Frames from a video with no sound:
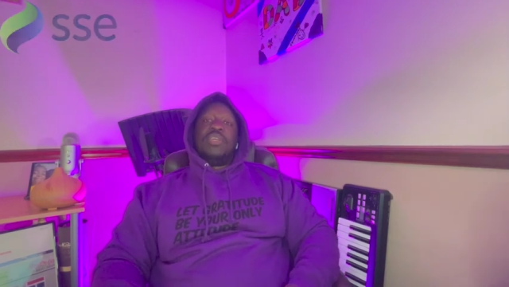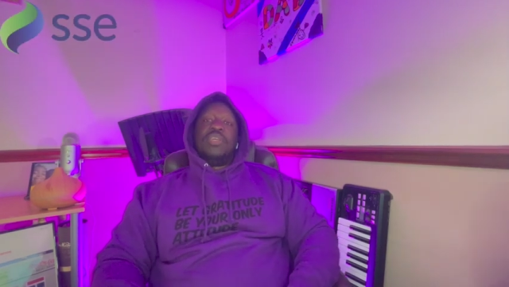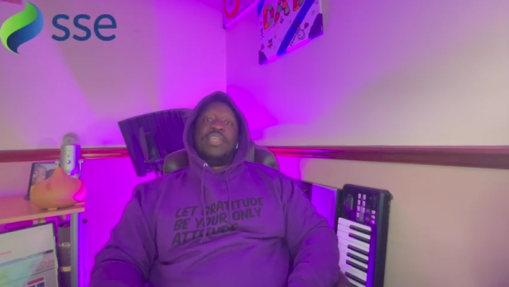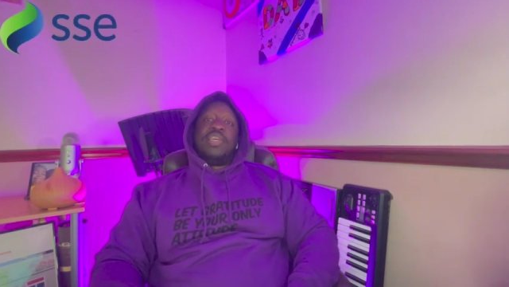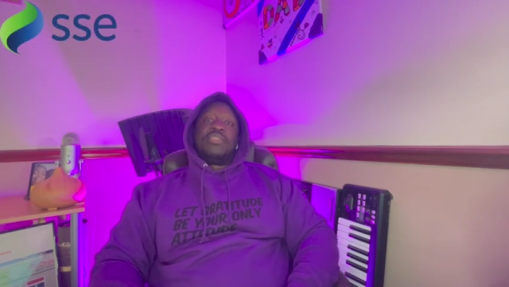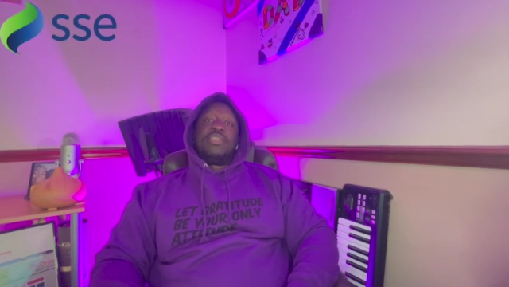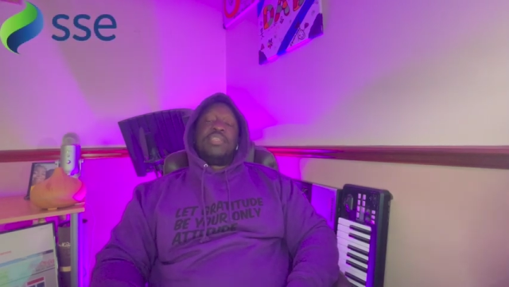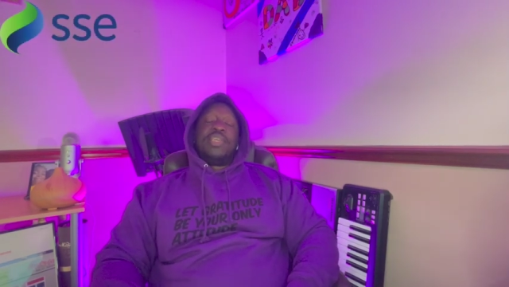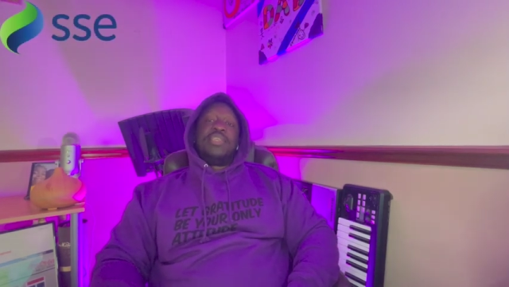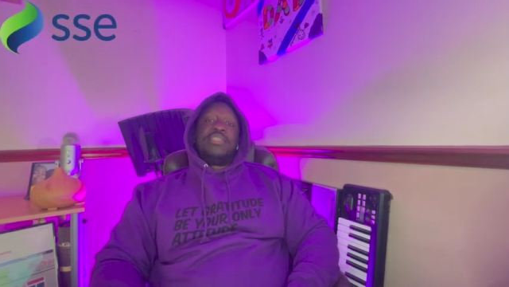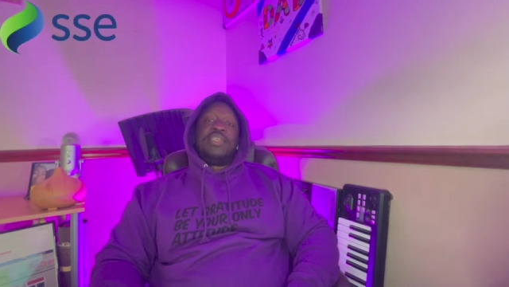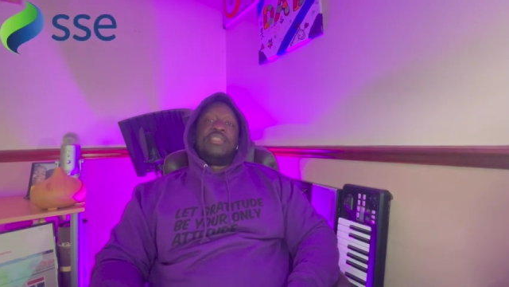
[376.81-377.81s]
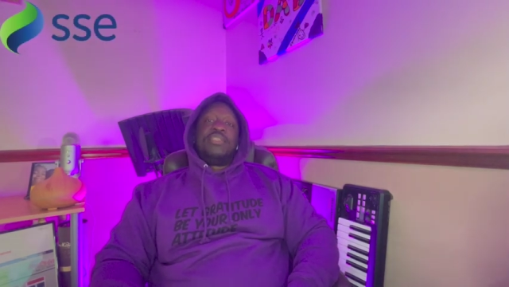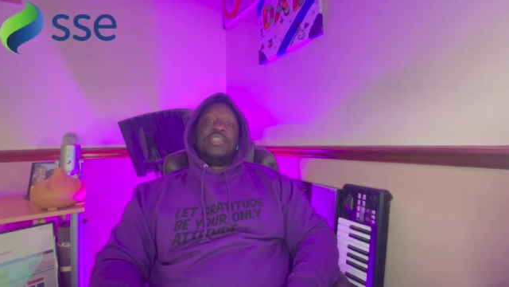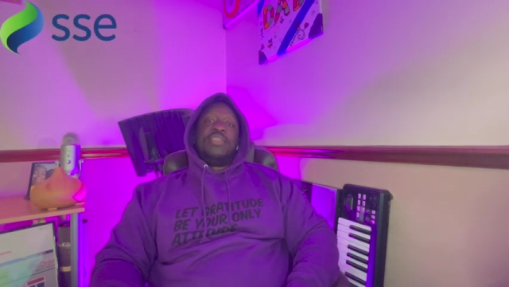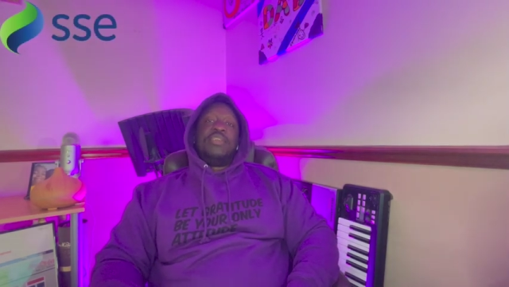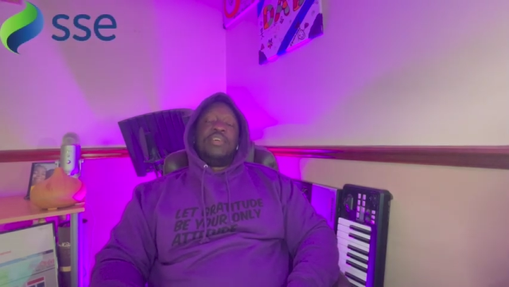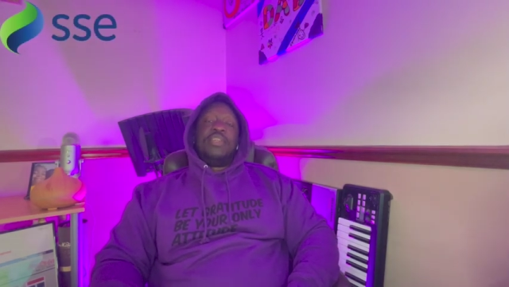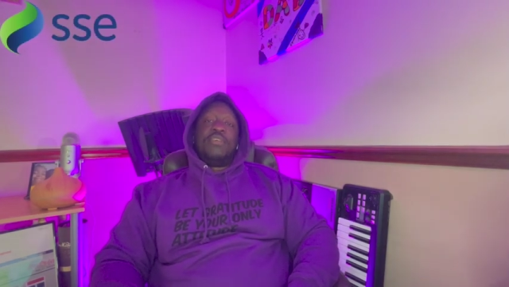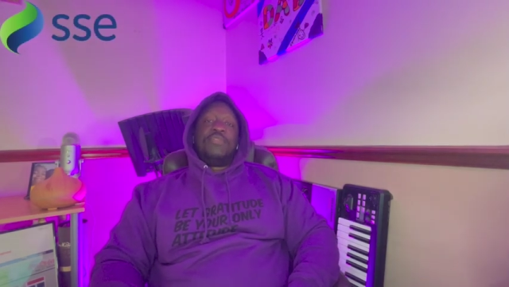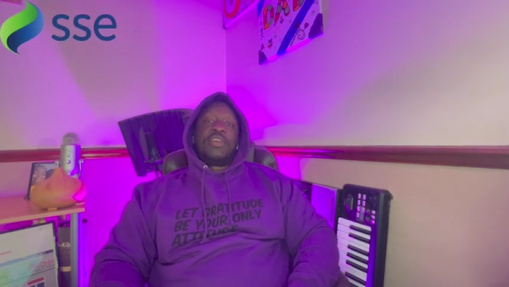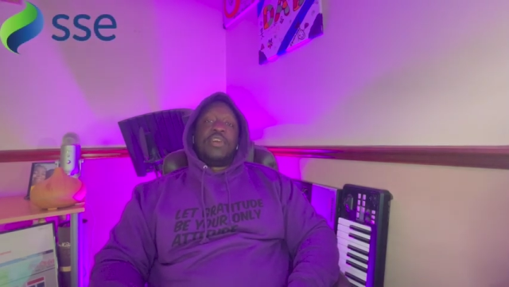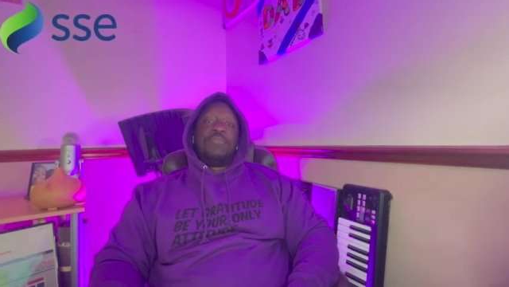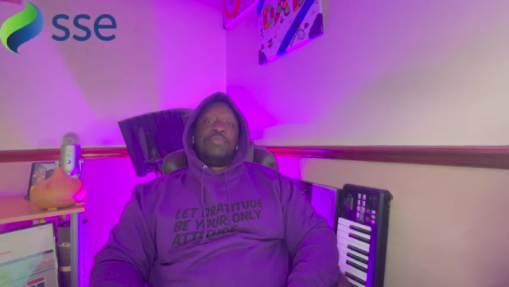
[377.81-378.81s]
Next is SSE, another
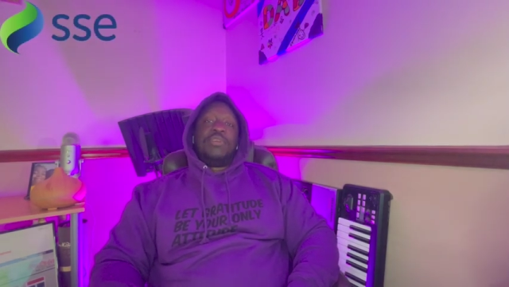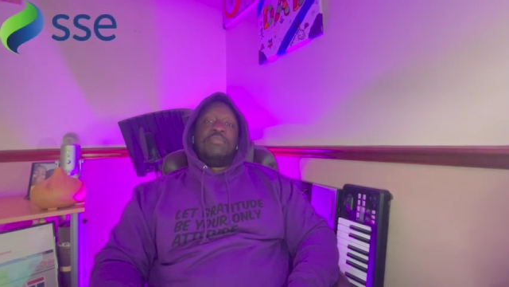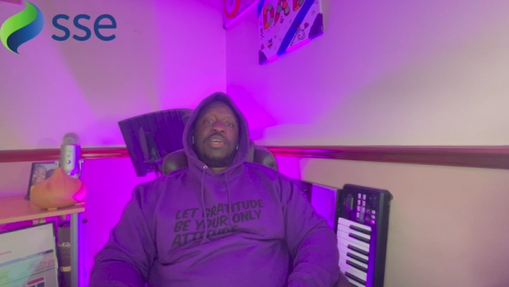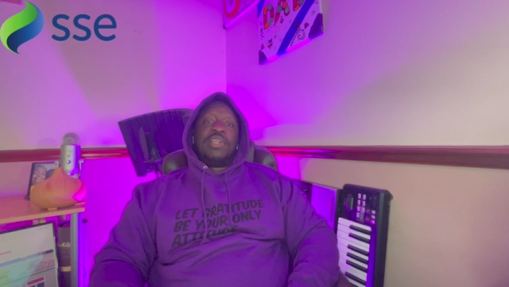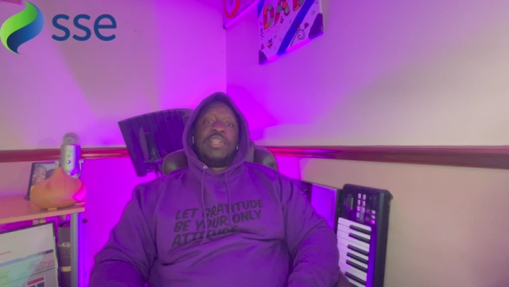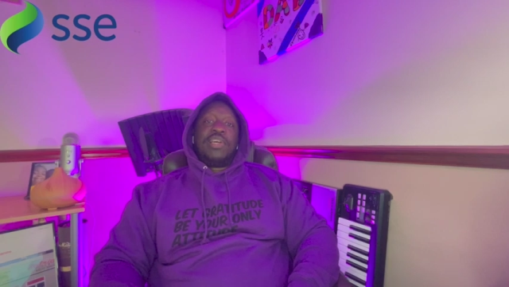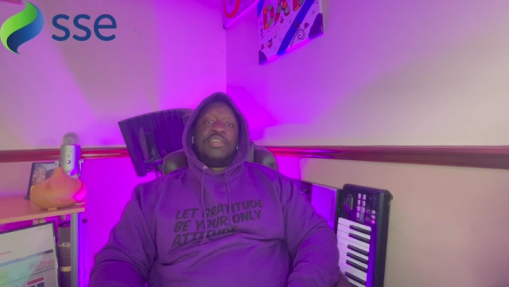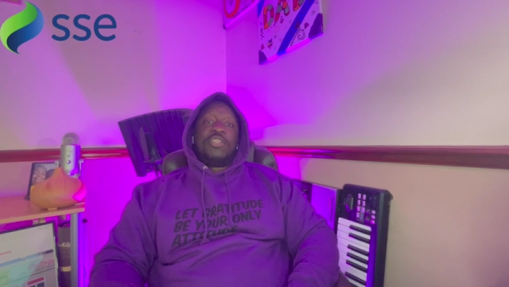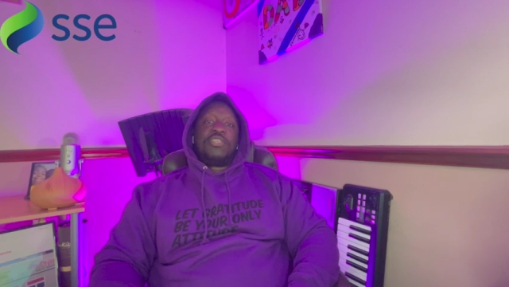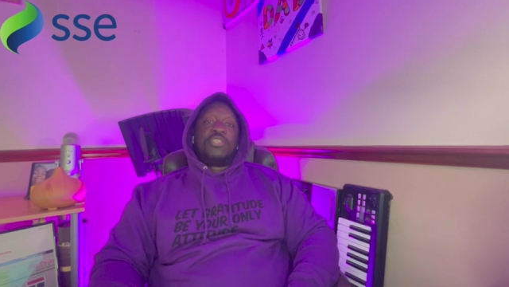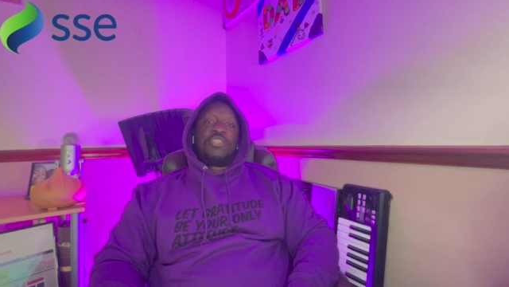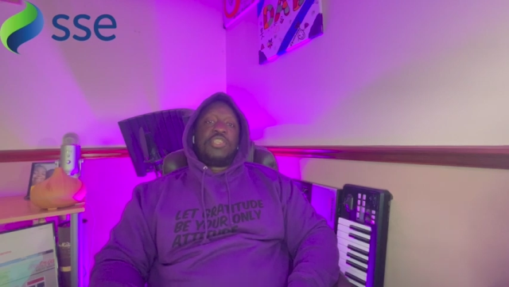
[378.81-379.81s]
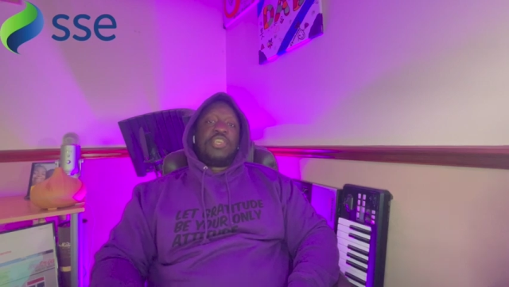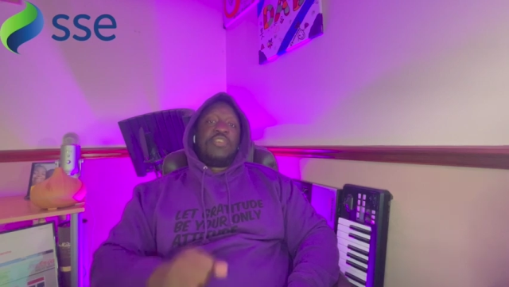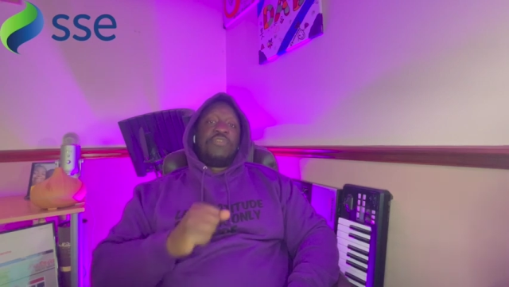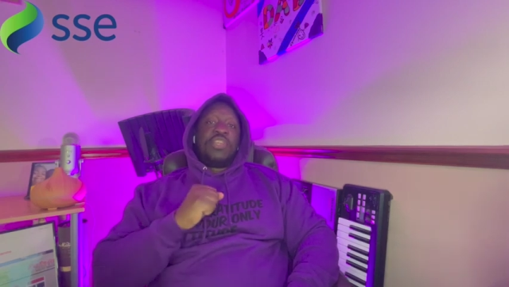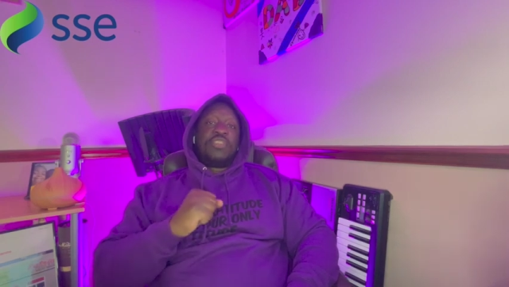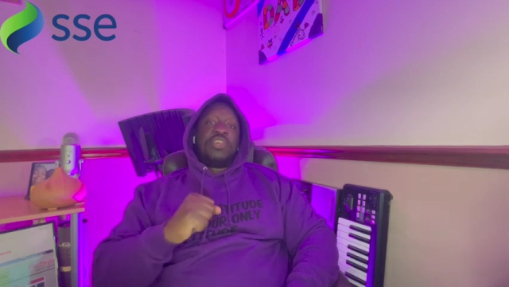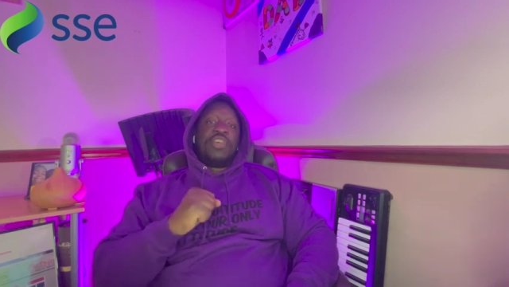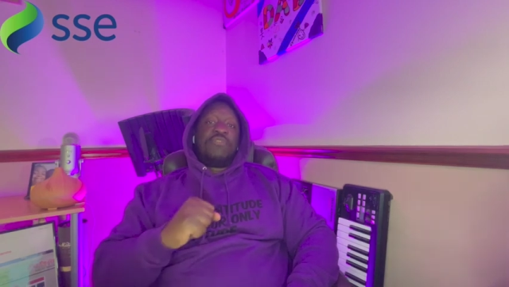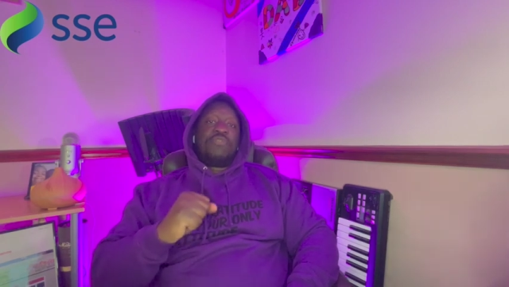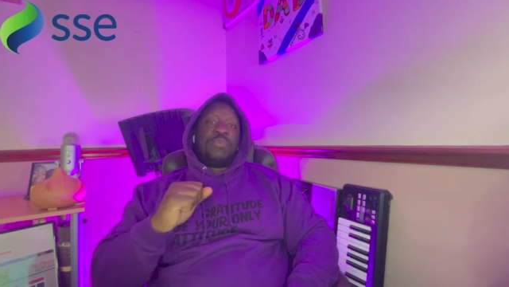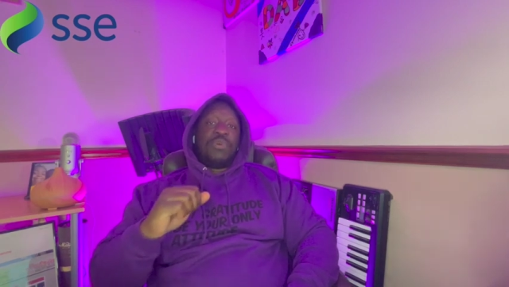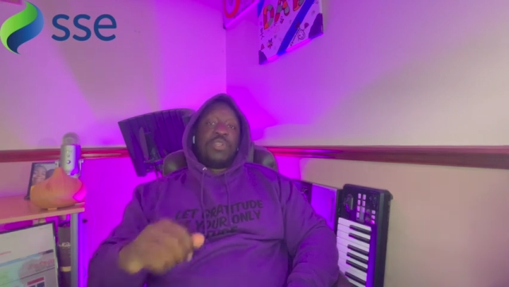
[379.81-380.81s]
company right now that's just giving it to
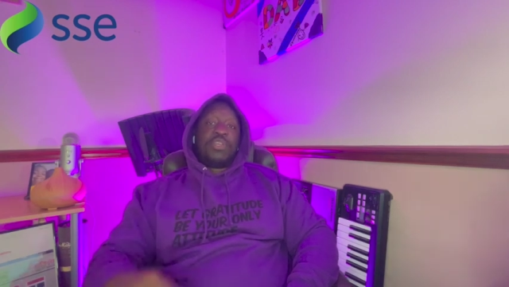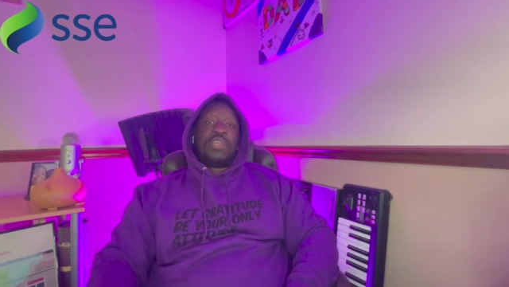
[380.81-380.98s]
everyone,